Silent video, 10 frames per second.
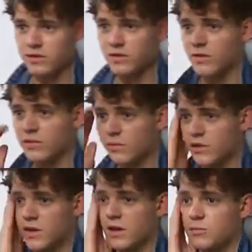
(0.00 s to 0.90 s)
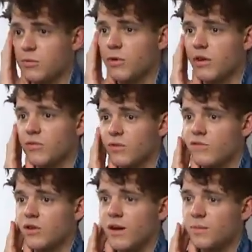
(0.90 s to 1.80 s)
yourself, you really can be proud of
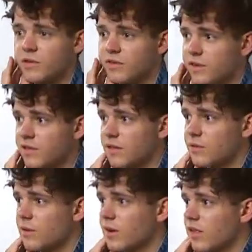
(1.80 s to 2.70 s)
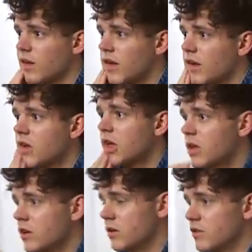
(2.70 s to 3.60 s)
whatever happened, and that's why, like,
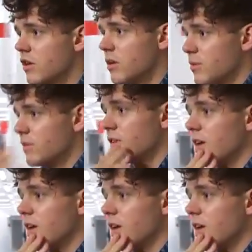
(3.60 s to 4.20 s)
you know, Jacob is